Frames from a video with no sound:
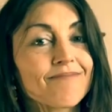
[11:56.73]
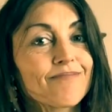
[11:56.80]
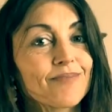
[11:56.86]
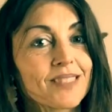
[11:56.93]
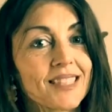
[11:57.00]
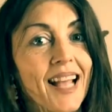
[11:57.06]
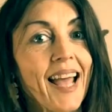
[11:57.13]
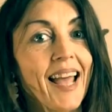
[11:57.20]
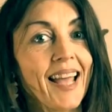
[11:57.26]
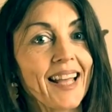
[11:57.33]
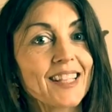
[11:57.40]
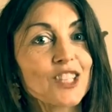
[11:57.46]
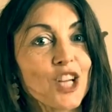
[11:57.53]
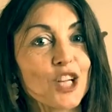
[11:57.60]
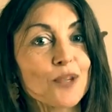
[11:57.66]

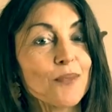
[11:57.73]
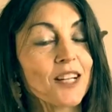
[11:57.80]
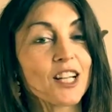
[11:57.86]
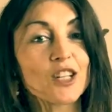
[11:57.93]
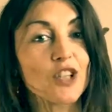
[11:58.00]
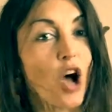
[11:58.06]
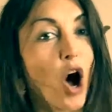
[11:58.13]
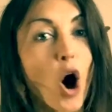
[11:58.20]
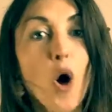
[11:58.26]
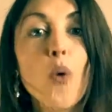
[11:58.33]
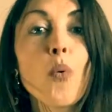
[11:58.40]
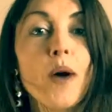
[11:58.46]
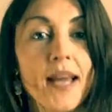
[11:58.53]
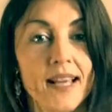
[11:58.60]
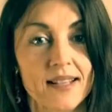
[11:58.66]
say, judgment is
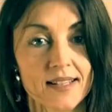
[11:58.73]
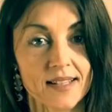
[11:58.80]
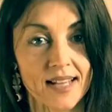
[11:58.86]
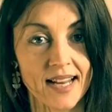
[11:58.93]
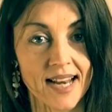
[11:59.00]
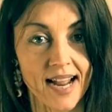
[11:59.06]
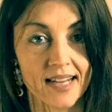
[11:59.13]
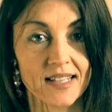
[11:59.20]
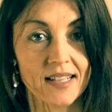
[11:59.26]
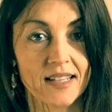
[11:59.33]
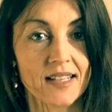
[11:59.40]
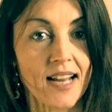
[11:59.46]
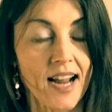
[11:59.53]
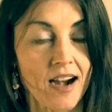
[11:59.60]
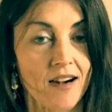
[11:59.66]
always connected to